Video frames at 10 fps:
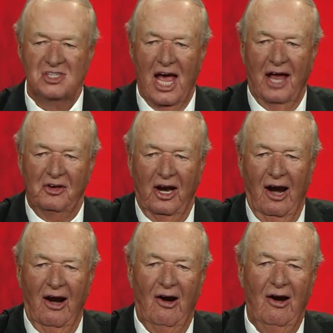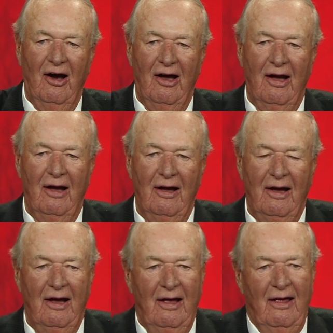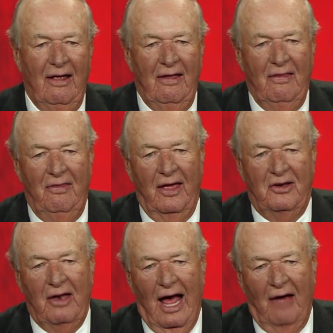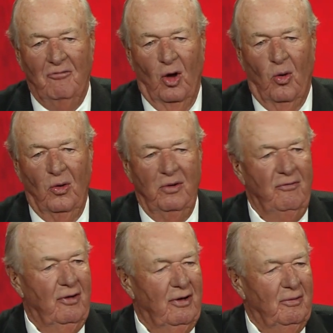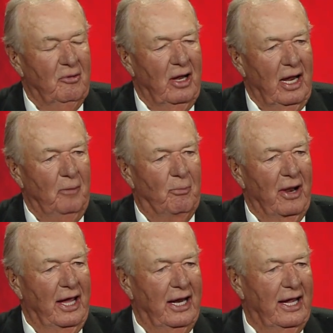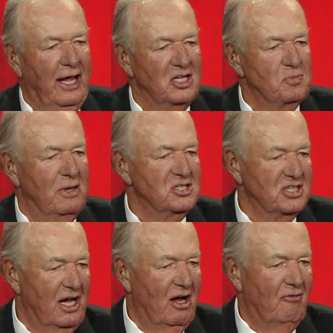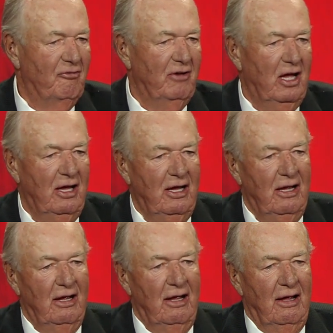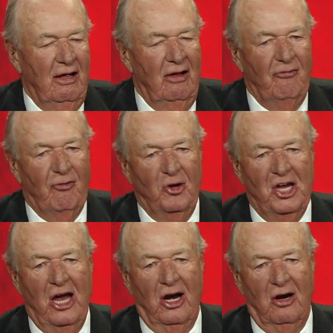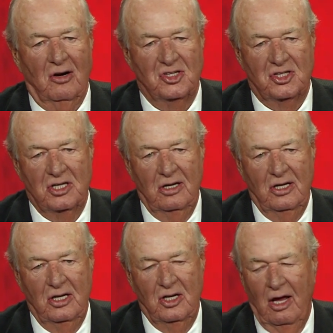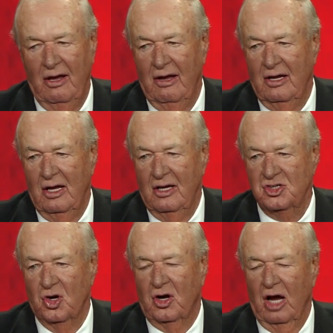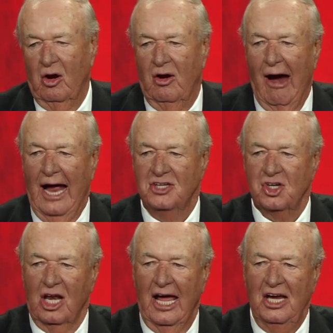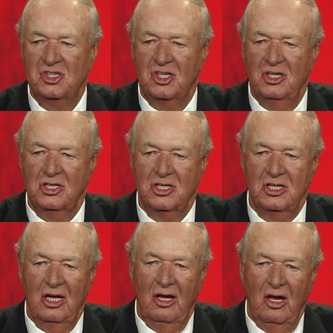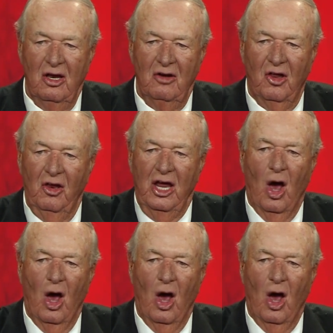out there that I've known and played against myself for years. So congratulations to the